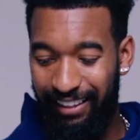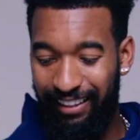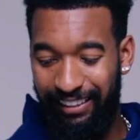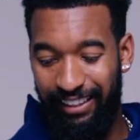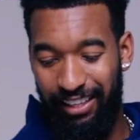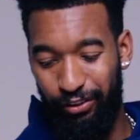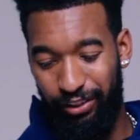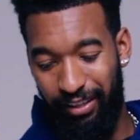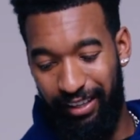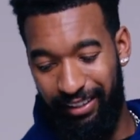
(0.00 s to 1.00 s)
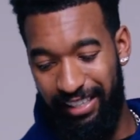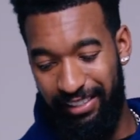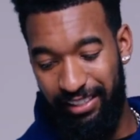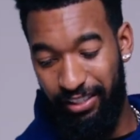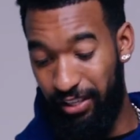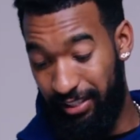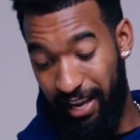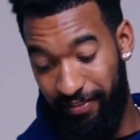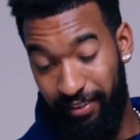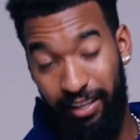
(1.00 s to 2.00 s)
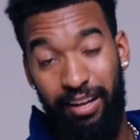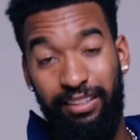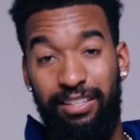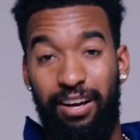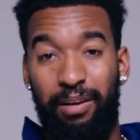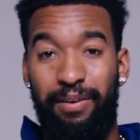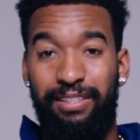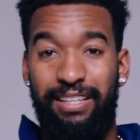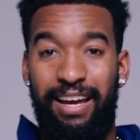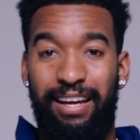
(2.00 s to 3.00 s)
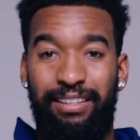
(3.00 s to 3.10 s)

Let's take a closer look at these because there's definitely a lot to talk about today.